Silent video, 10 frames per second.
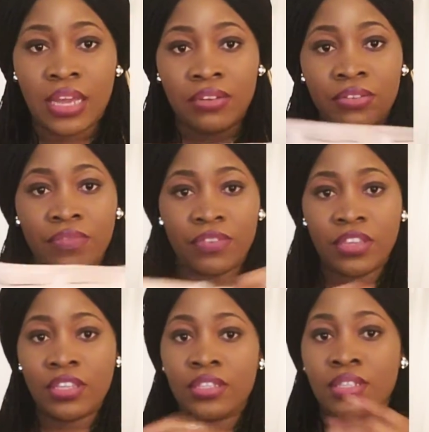I don't know if you
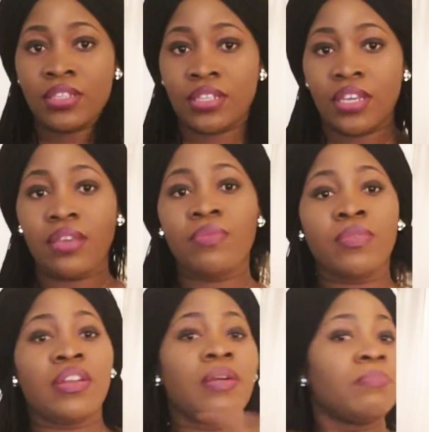can see
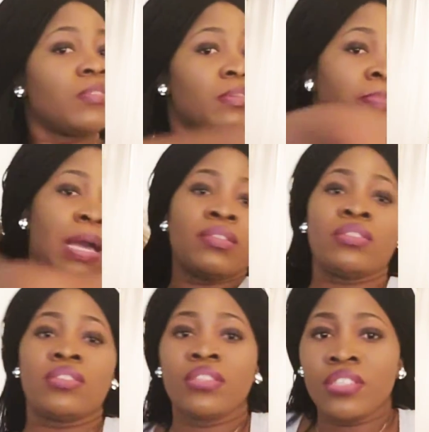what I'm
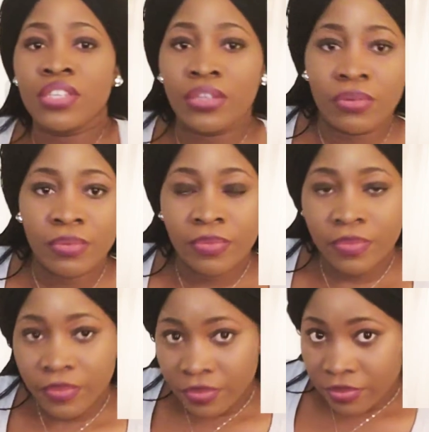about to do.
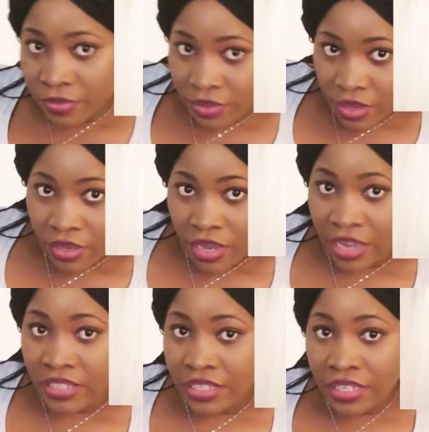
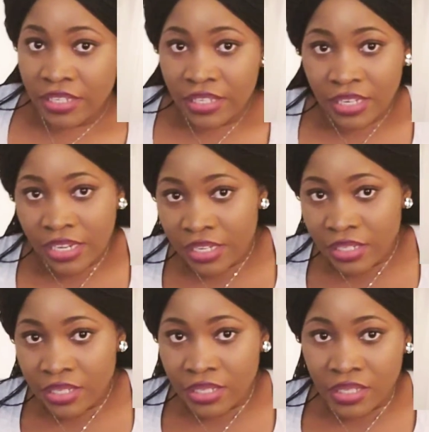I did
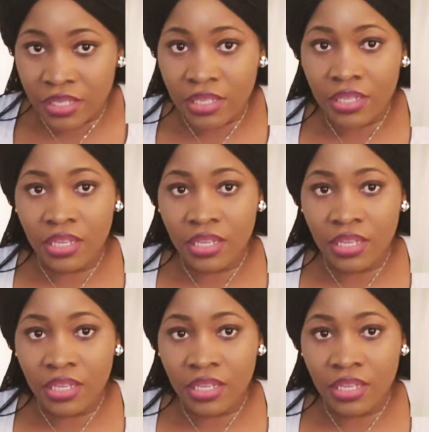this,